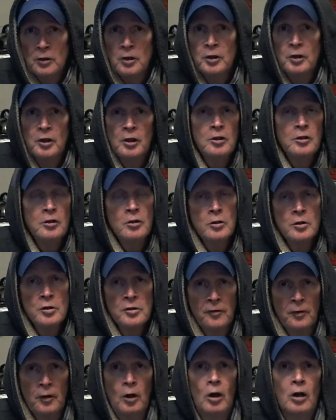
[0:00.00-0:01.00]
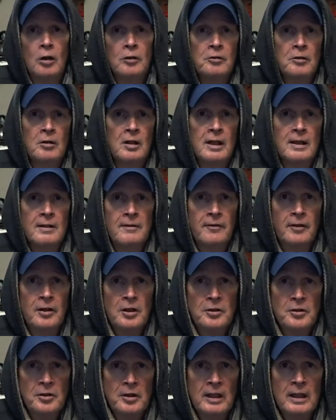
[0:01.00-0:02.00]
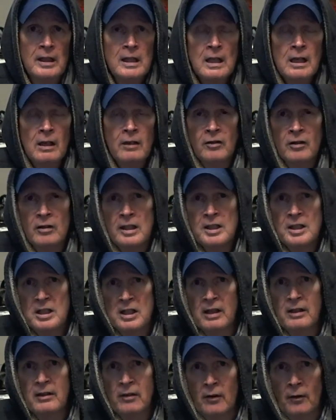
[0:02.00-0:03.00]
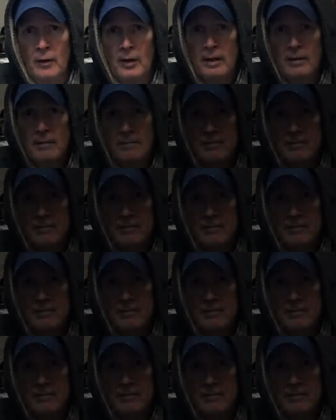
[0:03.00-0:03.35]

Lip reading: you could use for ultralight fishing. So let's get to it.